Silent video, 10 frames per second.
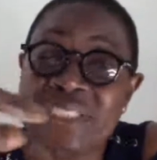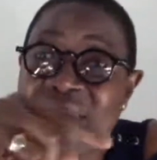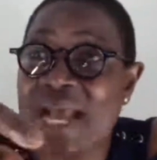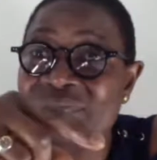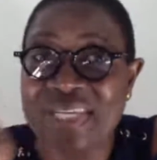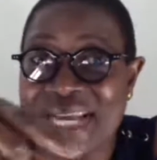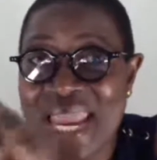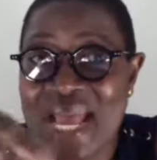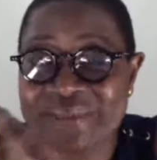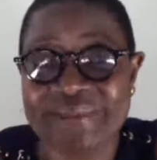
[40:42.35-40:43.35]
I have a
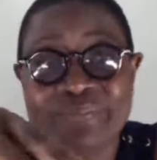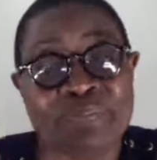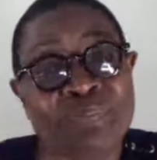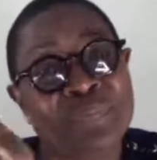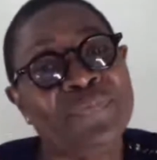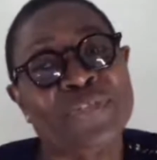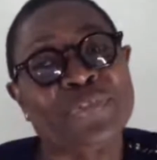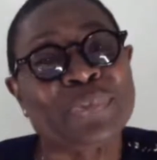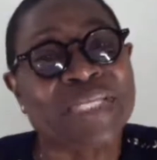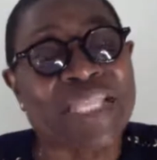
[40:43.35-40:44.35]
class. The
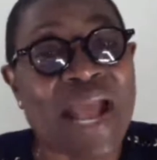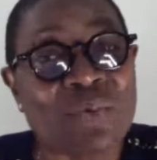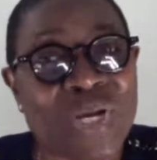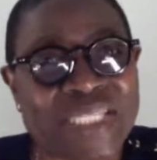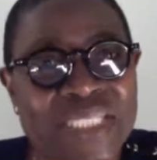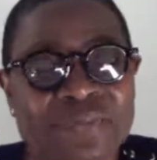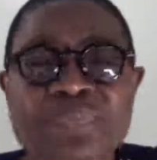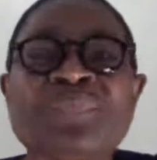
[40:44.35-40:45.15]
students are waiting."